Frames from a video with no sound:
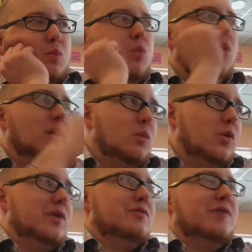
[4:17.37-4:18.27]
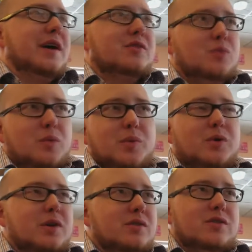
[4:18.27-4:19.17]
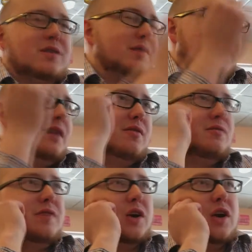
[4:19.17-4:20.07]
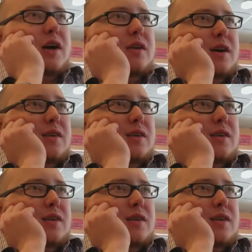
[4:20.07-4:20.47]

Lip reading: What wood affects what building and stuff, I haven't figured out yet.